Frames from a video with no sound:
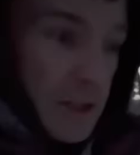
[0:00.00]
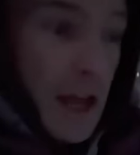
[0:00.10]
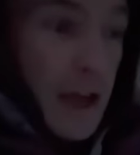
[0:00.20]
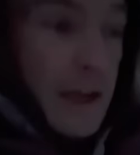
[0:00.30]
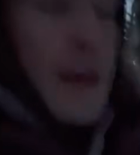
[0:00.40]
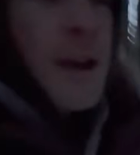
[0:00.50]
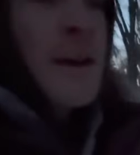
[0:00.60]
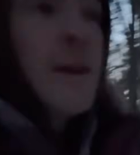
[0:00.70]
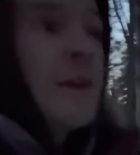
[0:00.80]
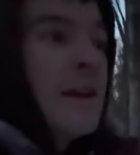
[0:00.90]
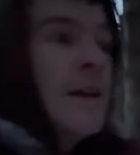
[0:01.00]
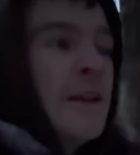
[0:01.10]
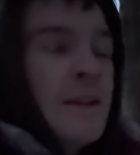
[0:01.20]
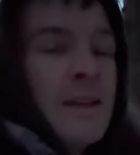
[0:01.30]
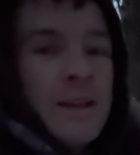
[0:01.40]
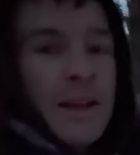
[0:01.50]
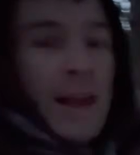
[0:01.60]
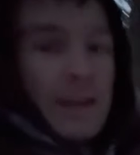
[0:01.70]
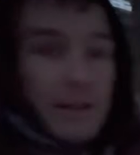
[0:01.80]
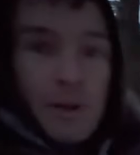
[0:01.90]
line and
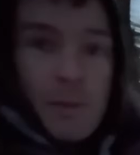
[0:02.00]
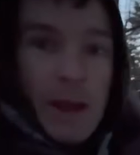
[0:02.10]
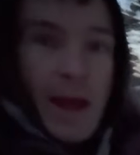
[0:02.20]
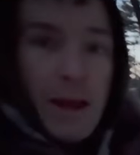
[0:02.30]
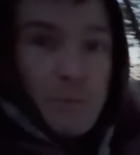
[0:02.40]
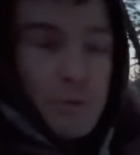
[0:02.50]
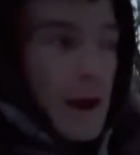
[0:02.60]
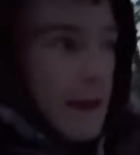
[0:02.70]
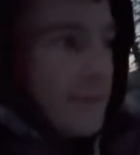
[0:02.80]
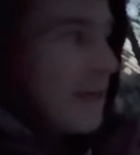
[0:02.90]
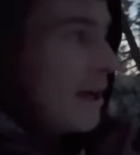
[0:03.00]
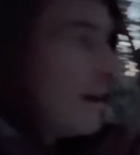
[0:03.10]
a little bit out of breath.